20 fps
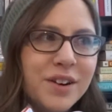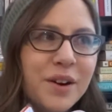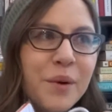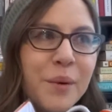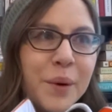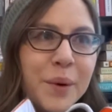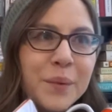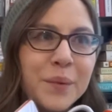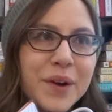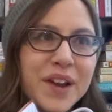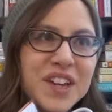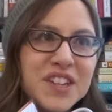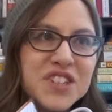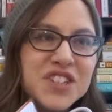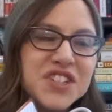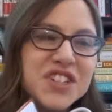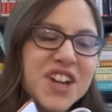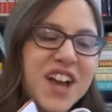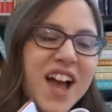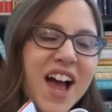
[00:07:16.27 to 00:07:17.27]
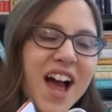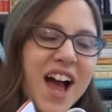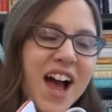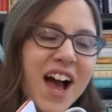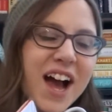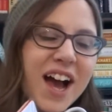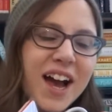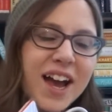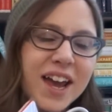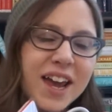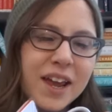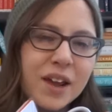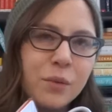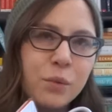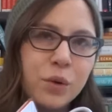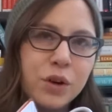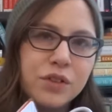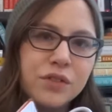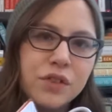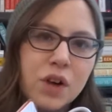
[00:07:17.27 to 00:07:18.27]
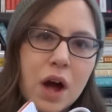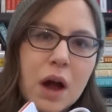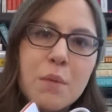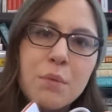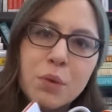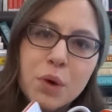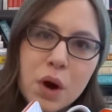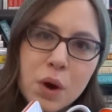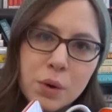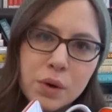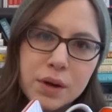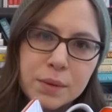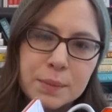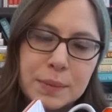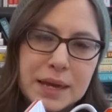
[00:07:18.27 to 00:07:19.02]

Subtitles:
were rich, I would have gone broke